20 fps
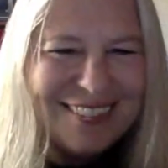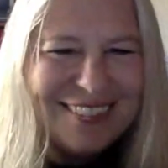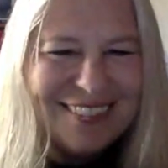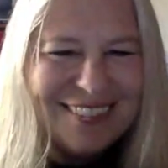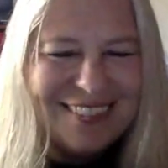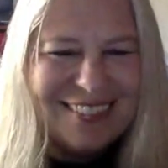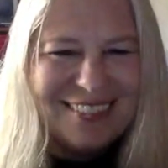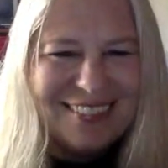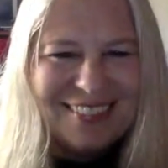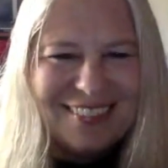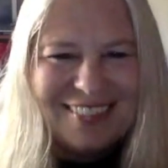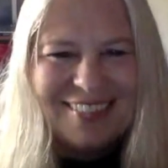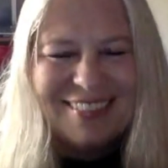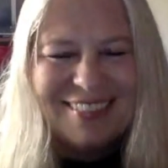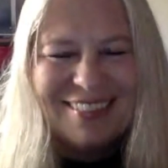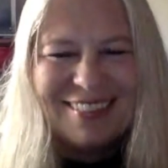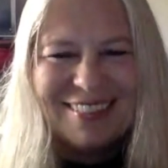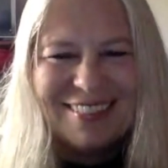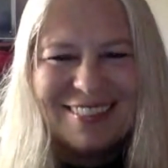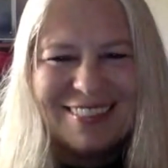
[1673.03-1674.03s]

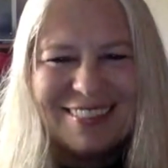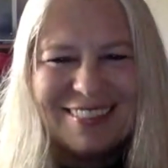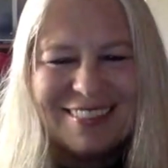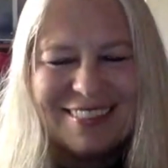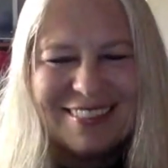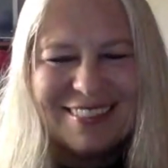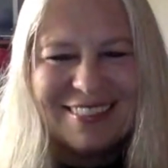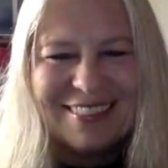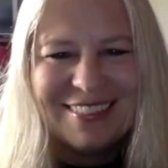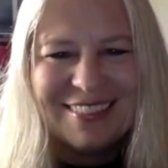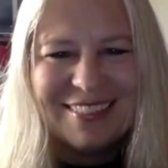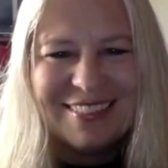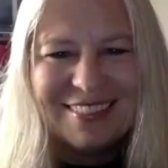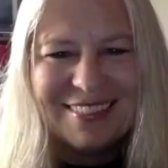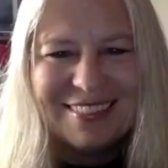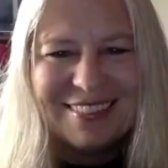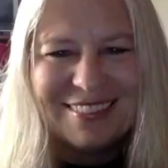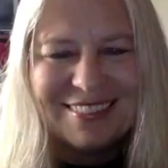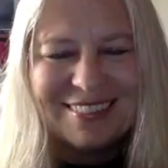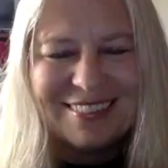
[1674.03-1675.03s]

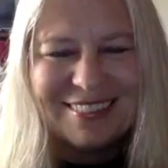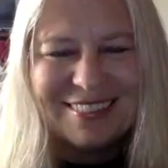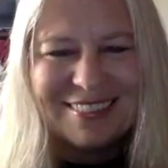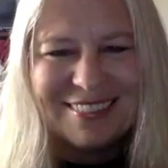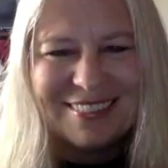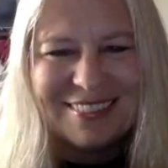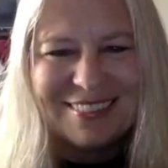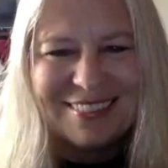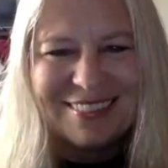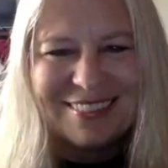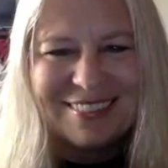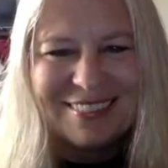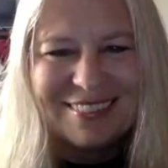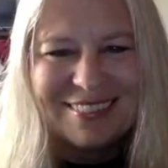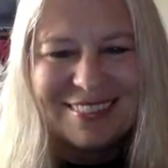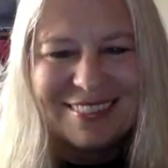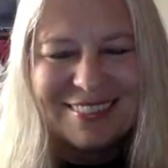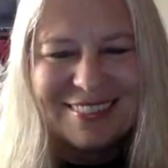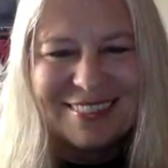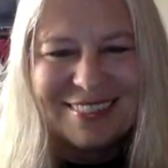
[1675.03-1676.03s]

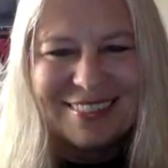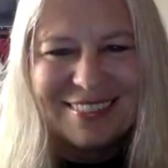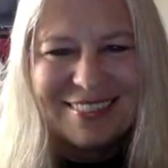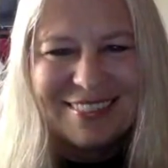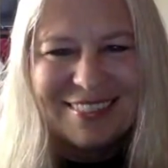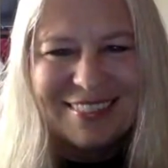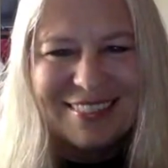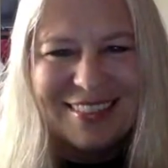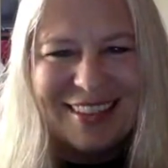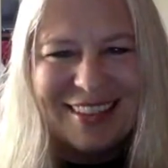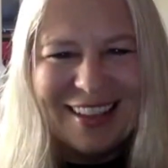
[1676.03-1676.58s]
The person shown says nothing.